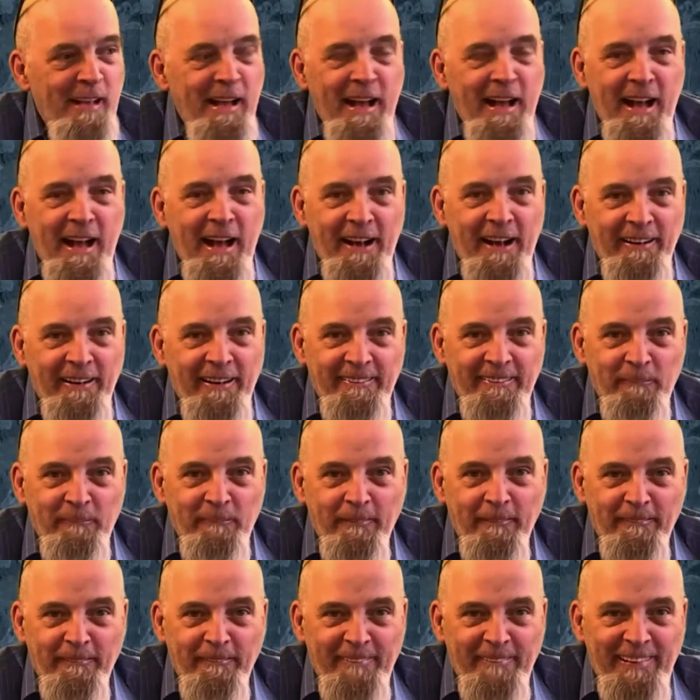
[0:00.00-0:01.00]
out of the
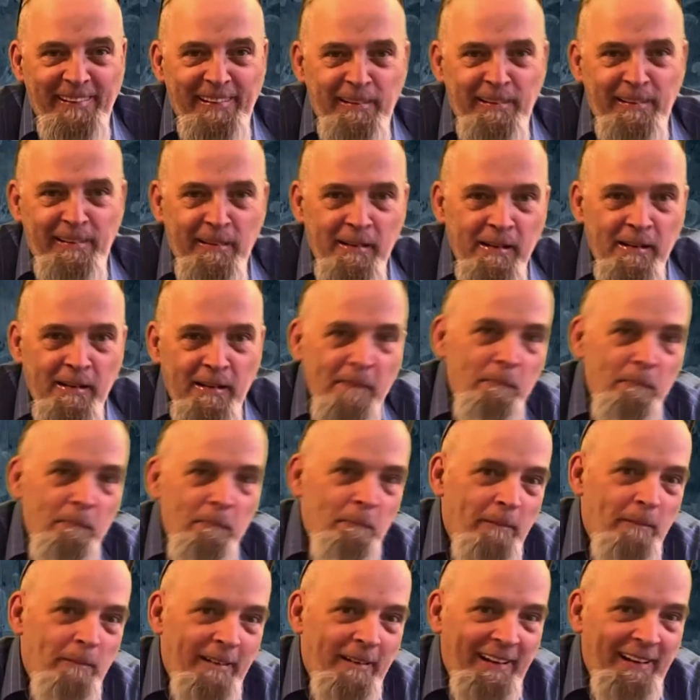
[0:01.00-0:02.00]
movie,
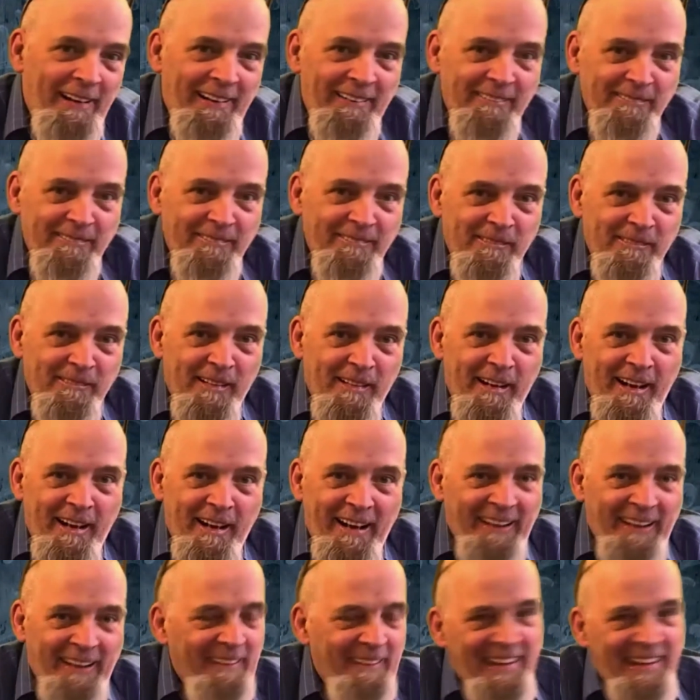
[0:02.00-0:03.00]
but I
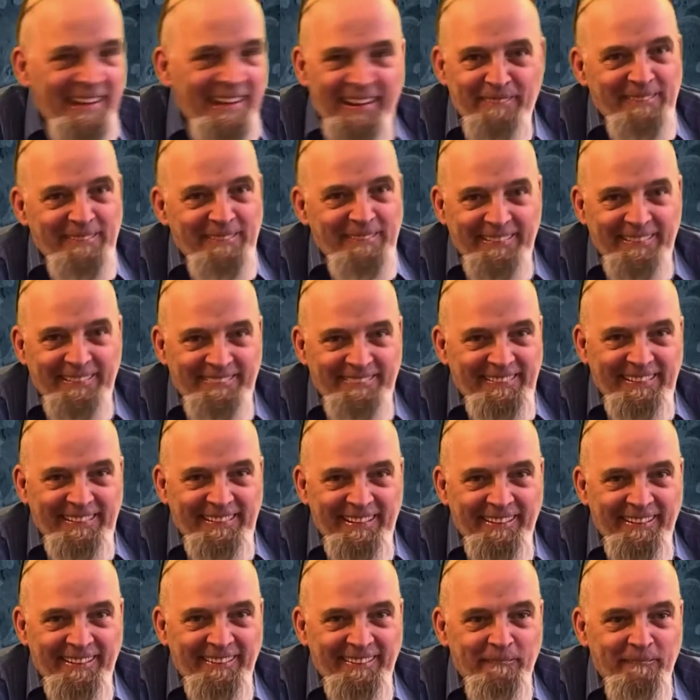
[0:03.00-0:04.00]
don't have anything
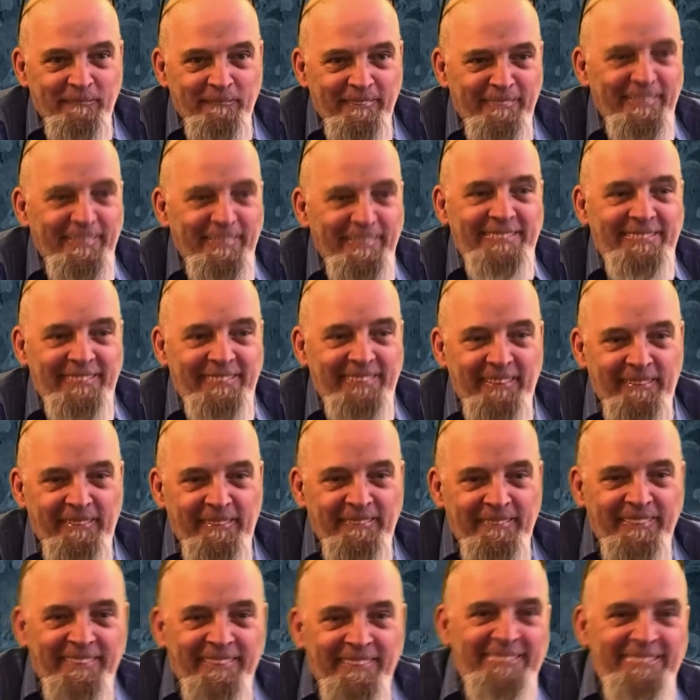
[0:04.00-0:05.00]
out of the movie, so I'm
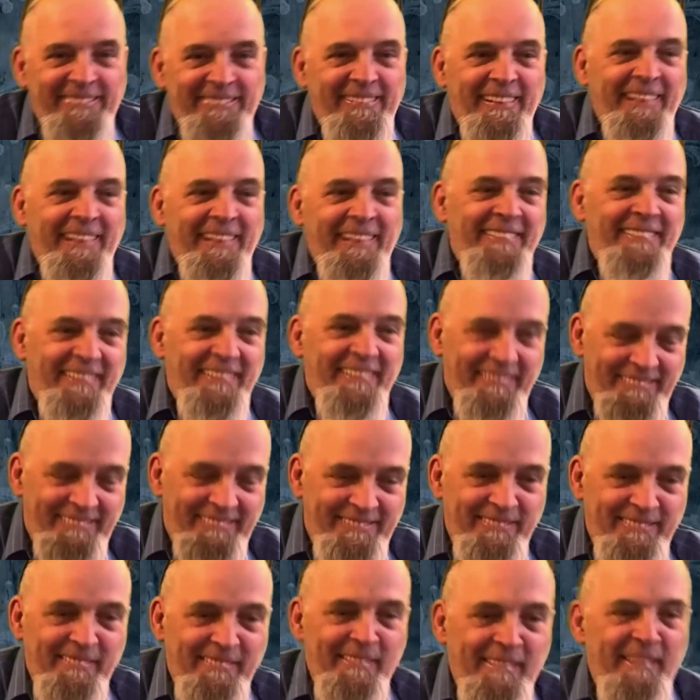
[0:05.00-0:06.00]
going to say this.
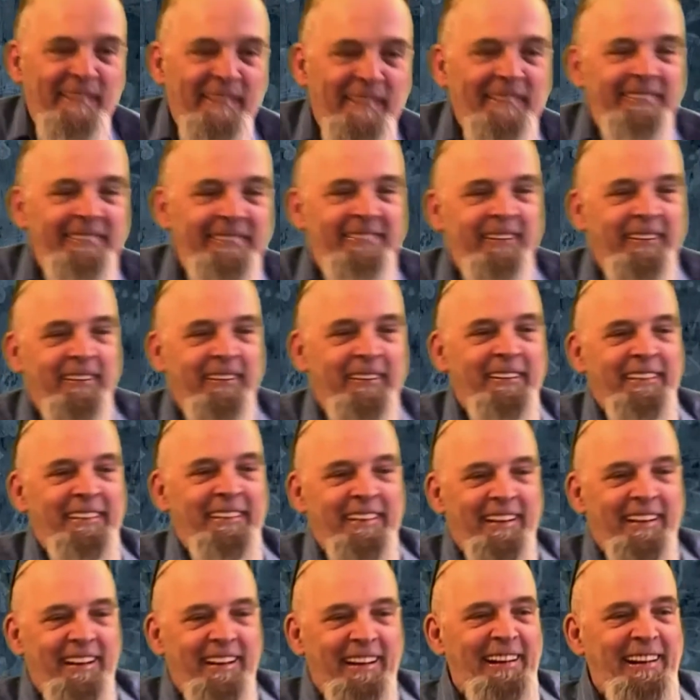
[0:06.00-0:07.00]
So
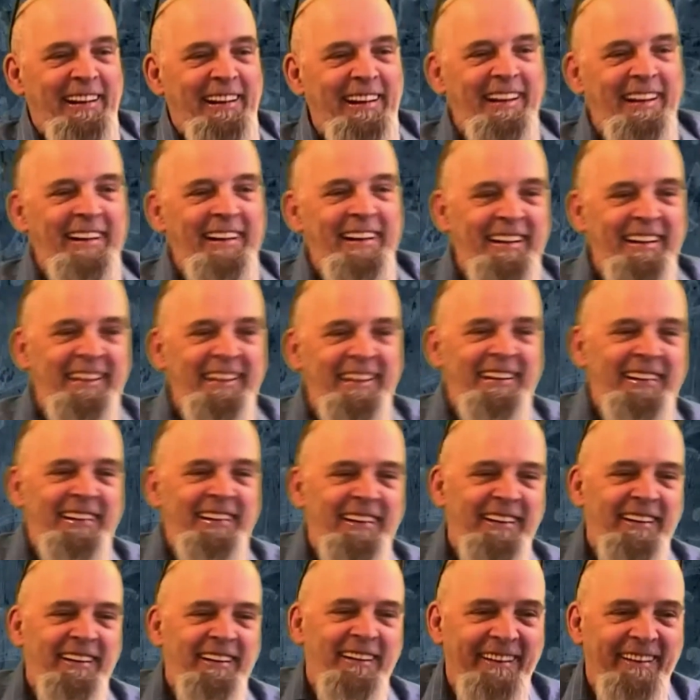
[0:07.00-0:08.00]
can I get
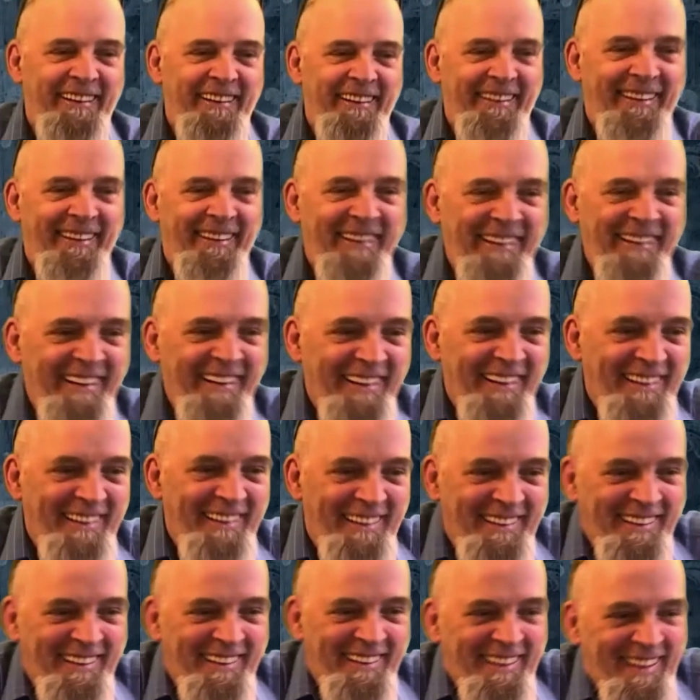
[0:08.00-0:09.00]
a...
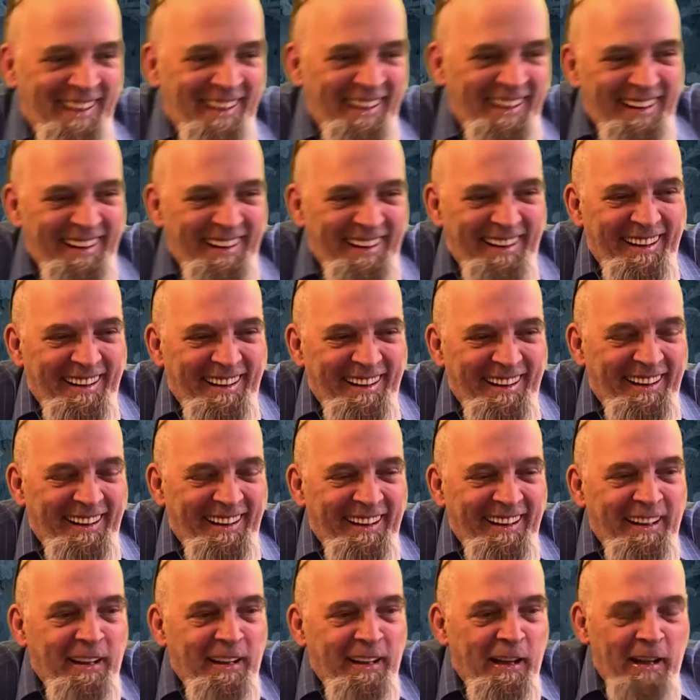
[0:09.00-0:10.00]

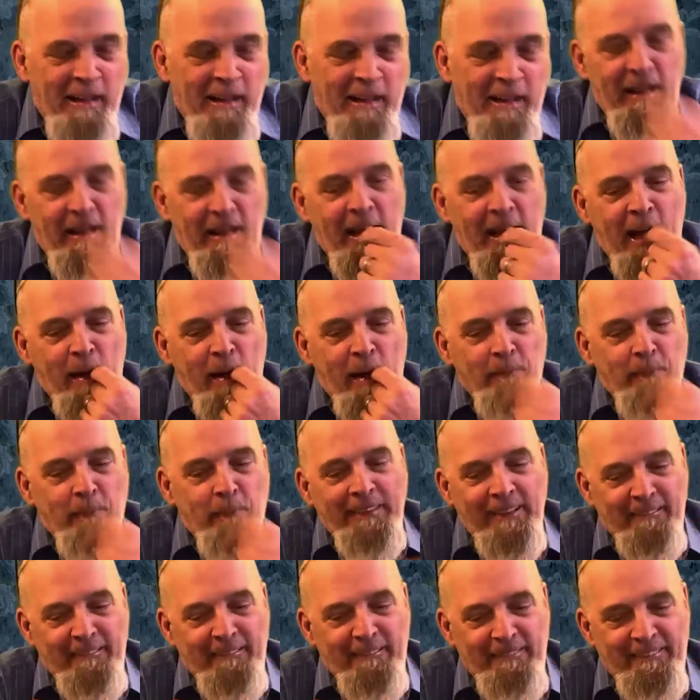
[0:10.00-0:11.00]
I'm
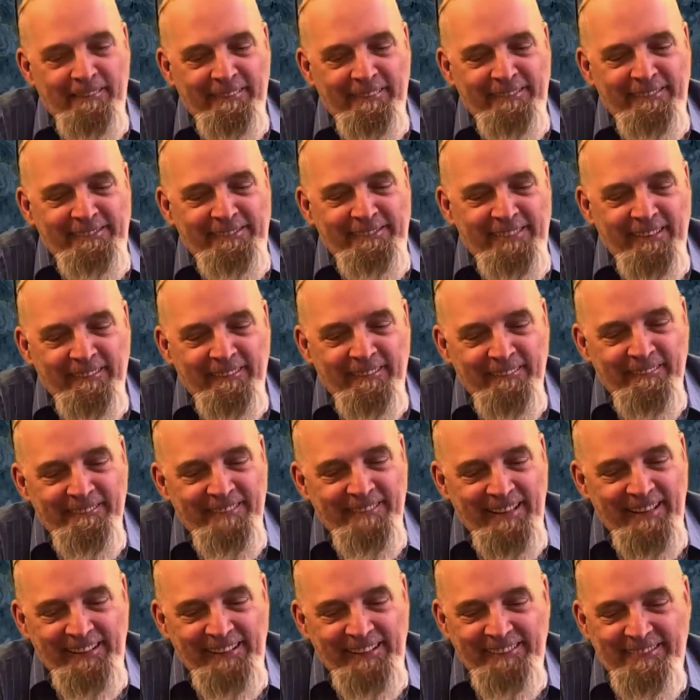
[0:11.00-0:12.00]
never told
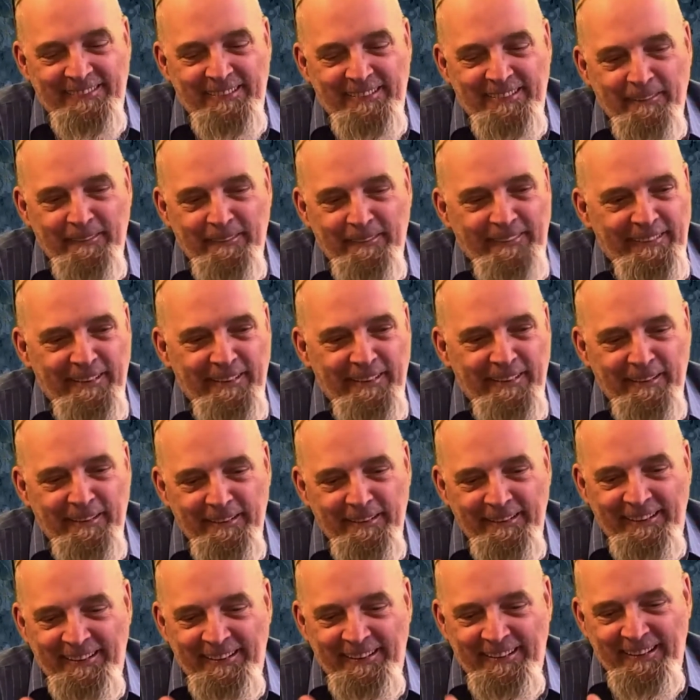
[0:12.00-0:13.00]
that joke
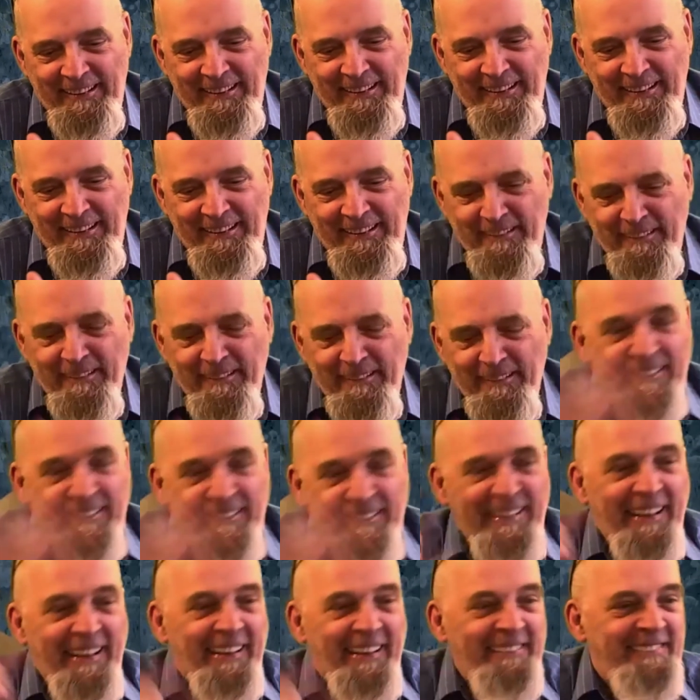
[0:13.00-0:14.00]
again.
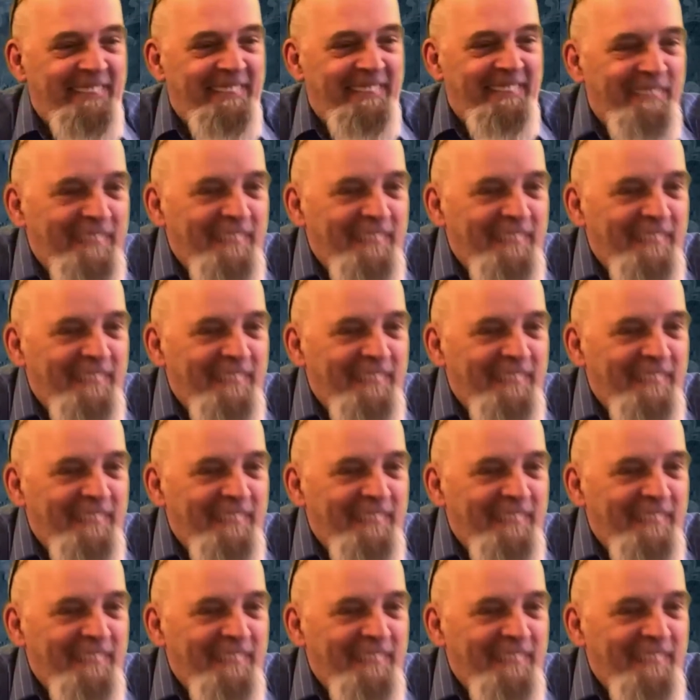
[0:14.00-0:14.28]
Okay, so